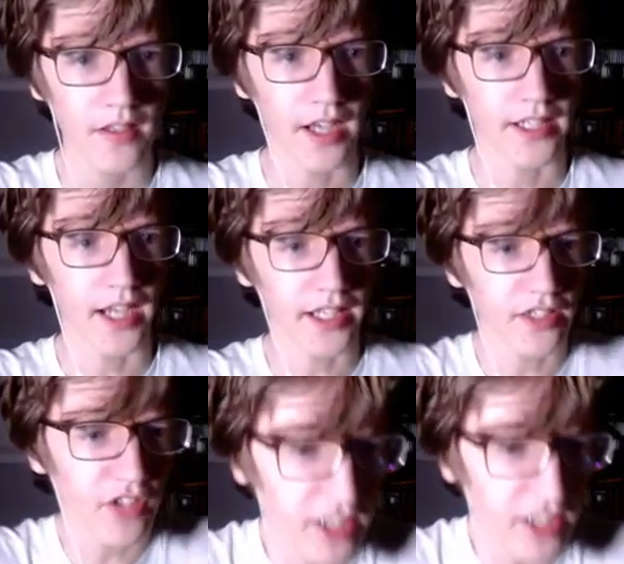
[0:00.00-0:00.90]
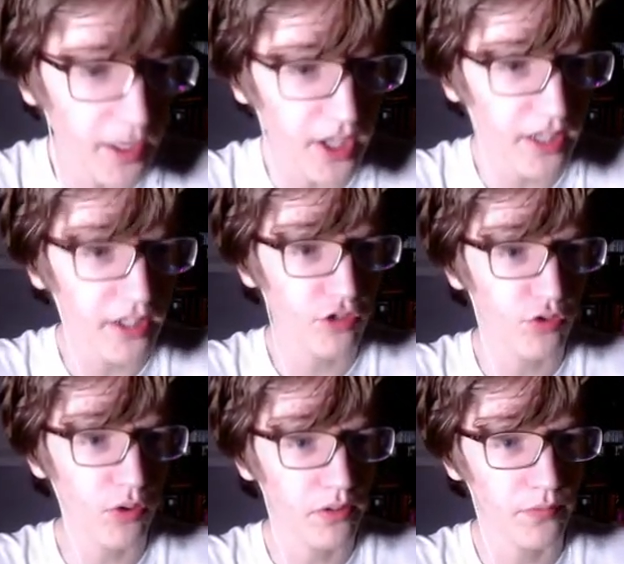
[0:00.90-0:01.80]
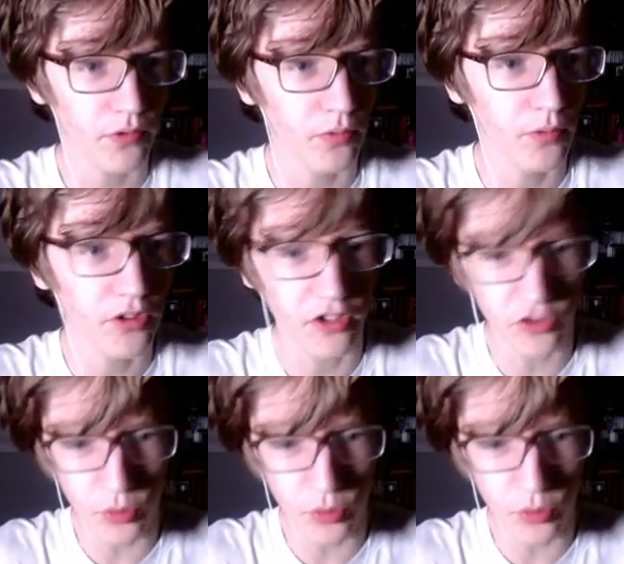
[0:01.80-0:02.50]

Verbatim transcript: I, I guess it comes out of the controller for some reason.